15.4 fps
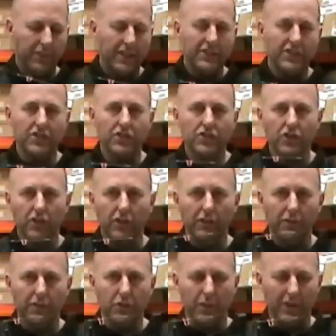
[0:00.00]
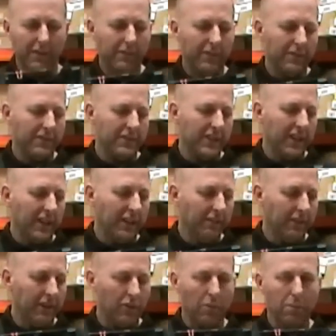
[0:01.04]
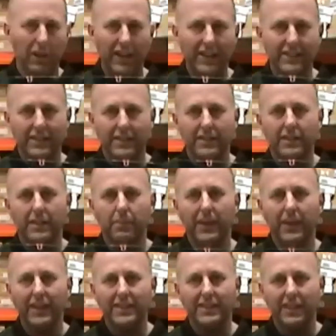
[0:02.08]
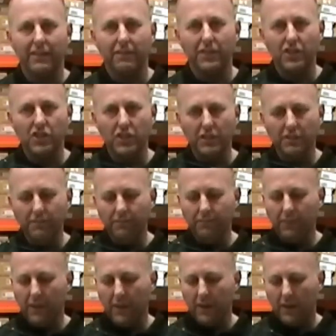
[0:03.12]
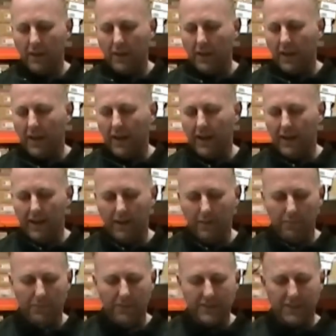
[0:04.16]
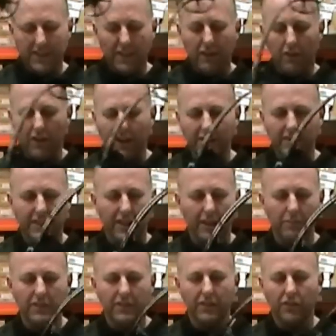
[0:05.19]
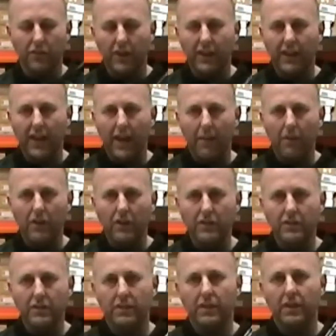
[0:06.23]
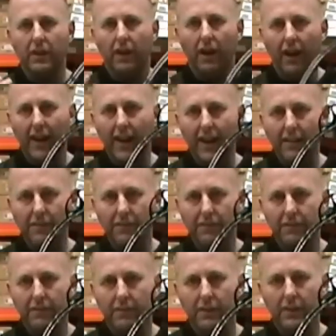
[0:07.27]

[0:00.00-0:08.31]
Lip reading: This is new for 2015. It replaces the PSE Vision. The Stinger X comes in three camos: IF